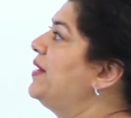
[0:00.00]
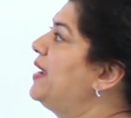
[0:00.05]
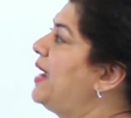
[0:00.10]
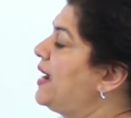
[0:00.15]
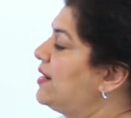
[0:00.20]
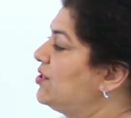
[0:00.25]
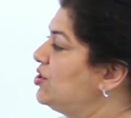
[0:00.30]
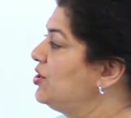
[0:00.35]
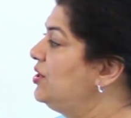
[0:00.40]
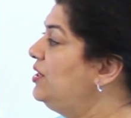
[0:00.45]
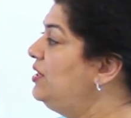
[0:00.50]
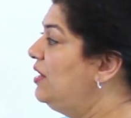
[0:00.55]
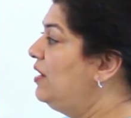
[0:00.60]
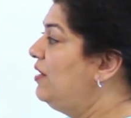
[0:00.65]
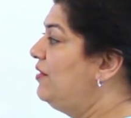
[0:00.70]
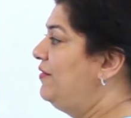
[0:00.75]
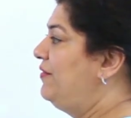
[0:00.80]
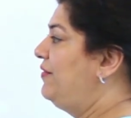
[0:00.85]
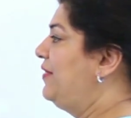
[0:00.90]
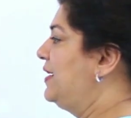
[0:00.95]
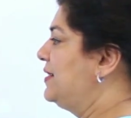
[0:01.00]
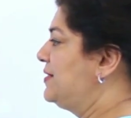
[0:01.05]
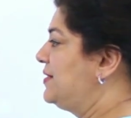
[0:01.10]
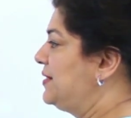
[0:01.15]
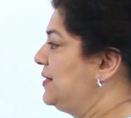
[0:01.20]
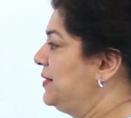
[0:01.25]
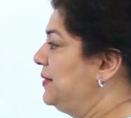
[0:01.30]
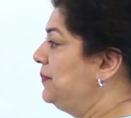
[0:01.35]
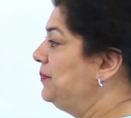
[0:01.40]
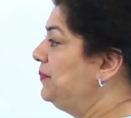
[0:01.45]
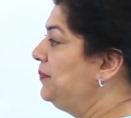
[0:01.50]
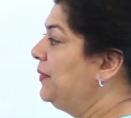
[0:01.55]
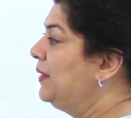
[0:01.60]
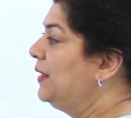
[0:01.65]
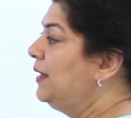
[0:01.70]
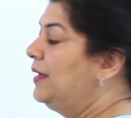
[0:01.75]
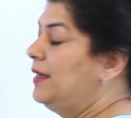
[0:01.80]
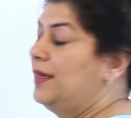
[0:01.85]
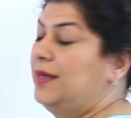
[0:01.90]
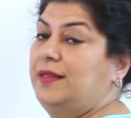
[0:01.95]
reaction faster.
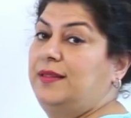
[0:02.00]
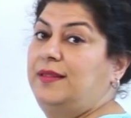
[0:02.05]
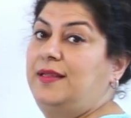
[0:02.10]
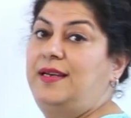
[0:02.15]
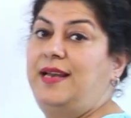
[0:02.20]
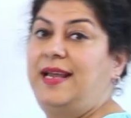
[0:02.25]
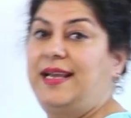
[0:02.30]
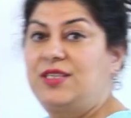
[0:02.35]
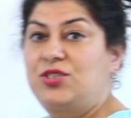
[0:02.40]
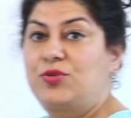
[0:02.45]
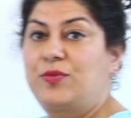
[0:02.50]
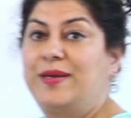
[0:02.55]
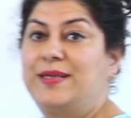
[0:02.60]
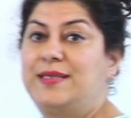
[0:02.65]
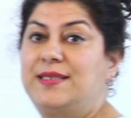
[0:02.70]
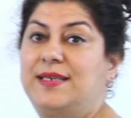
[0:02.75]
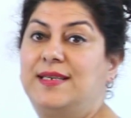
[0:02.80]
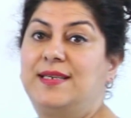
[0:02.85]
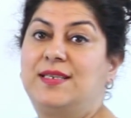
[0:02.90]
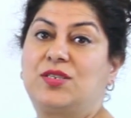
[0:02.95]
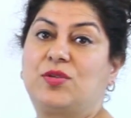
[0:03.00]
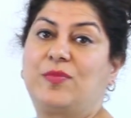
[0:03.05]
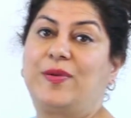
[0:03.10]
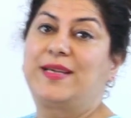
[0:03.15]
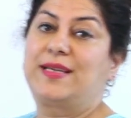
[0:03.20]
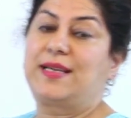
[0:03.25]
The next question is